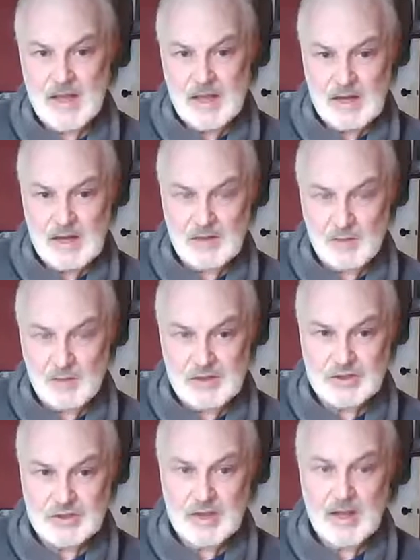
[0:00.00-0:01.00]
in
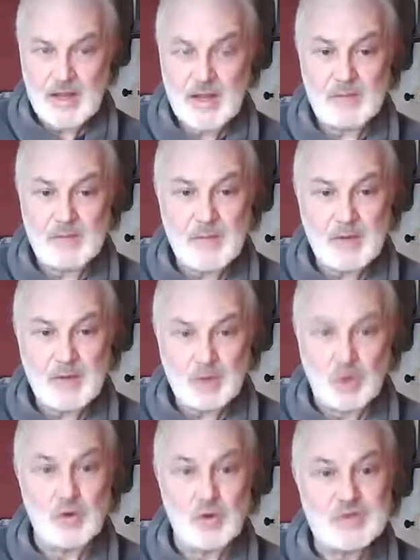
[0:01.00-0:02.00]
which the
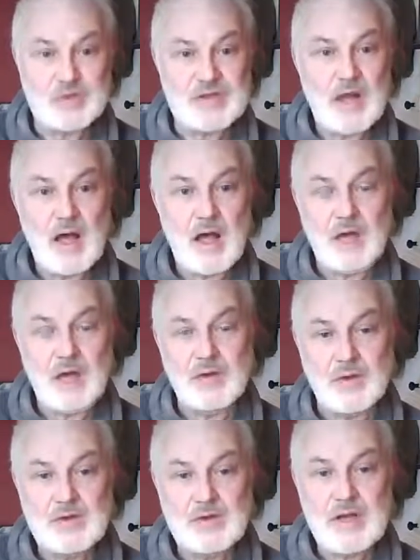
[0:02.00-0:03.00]
goods are
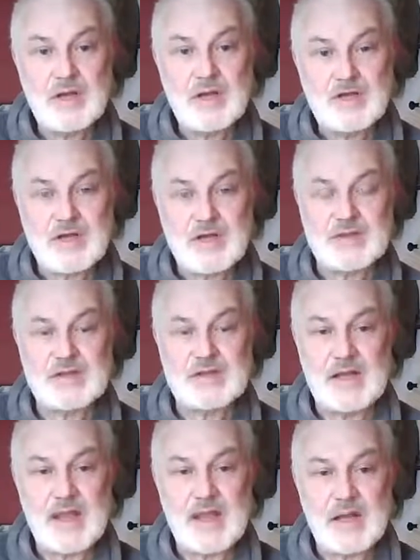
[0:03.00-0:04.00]
not
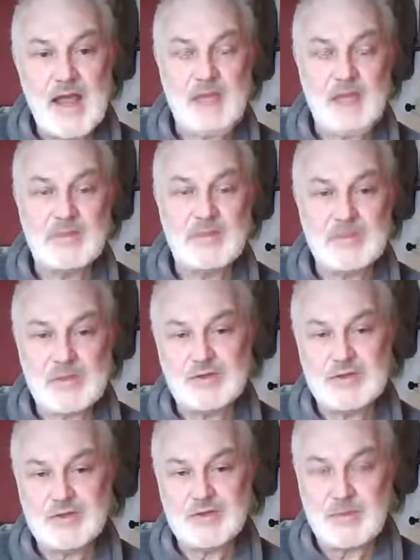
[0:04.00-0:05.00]
justly and equitably
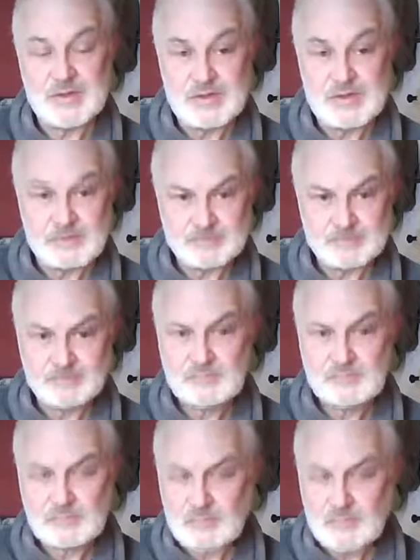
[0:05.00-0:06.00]
distributed.
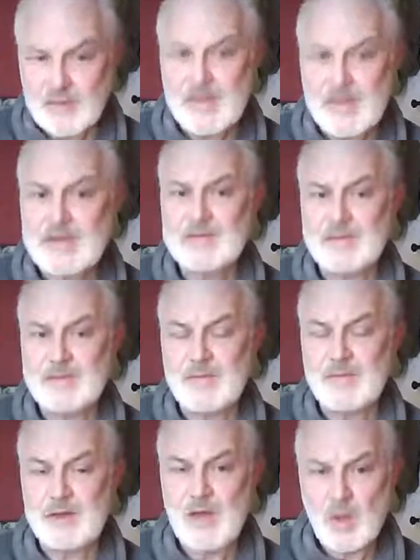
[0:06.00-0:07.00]
And that is
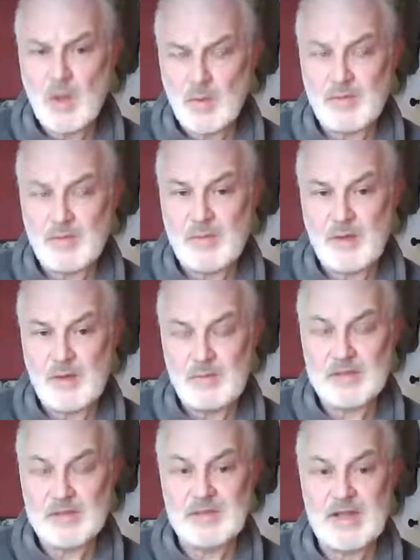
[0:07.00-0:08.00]
something what the
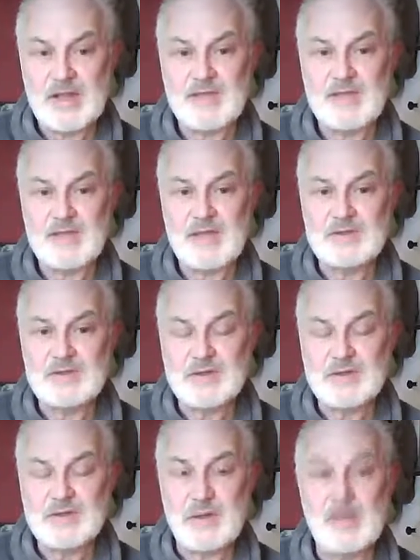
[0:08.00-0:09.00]
prohibition against theft is
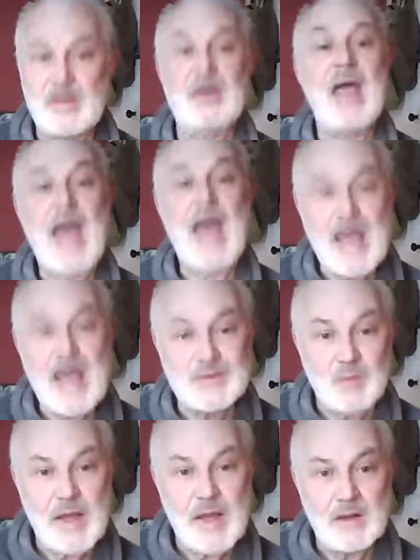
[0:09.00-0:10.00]
talking about,
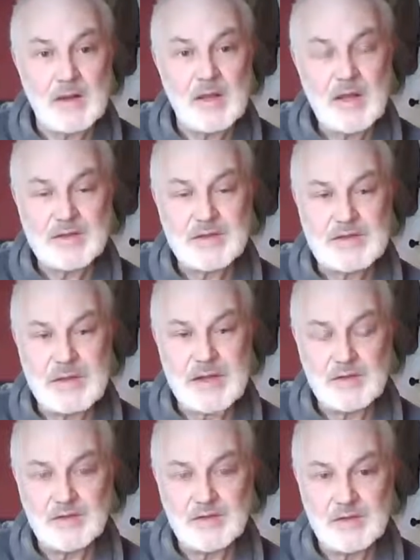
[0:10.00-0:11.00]
as well as
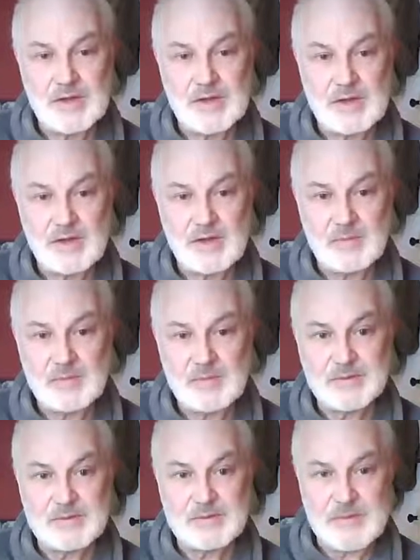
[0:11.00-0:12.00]
saying you shouldn't nick other
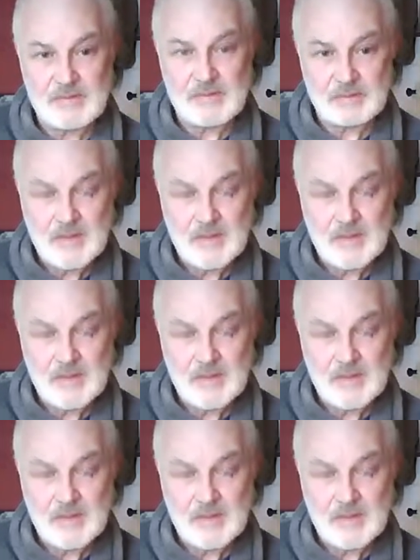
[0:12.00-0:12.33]
people's stuff.